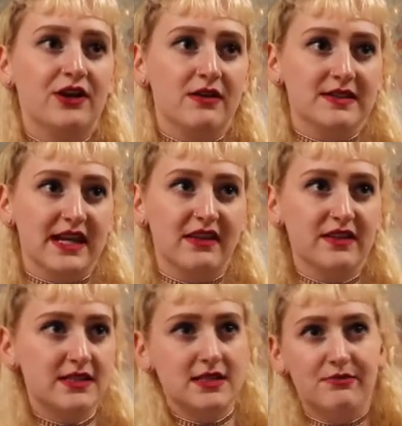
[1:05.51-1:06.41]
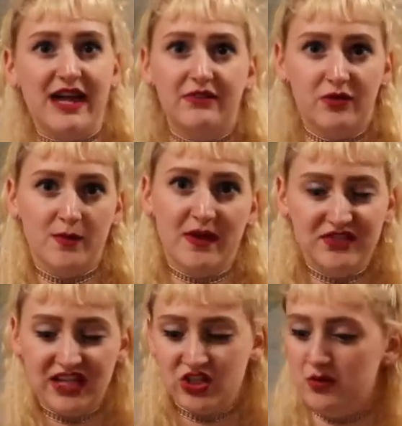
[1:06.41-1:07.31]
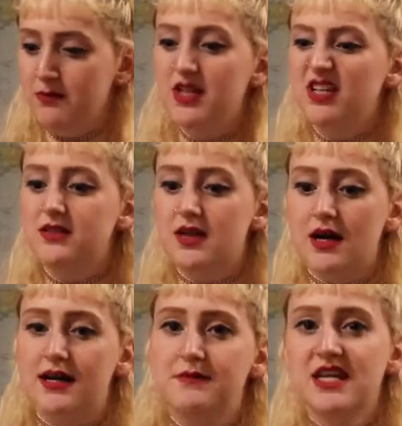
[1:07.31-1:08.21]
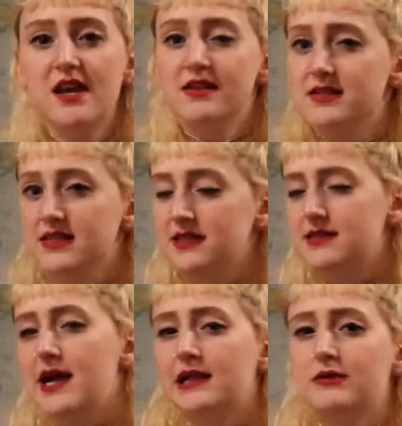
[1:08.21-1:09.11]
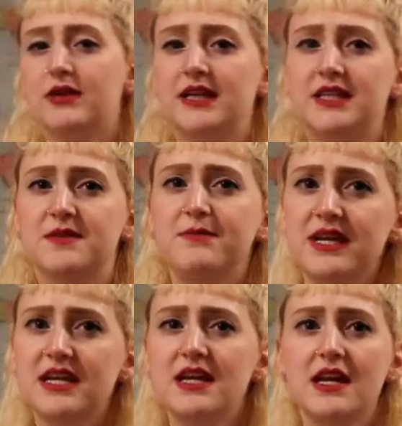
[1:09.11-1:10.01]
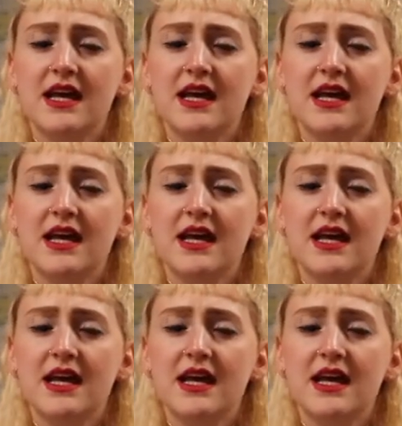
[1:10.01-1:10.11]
I was like, this is the platform I've checked it a million times, this is exactly where I need to be,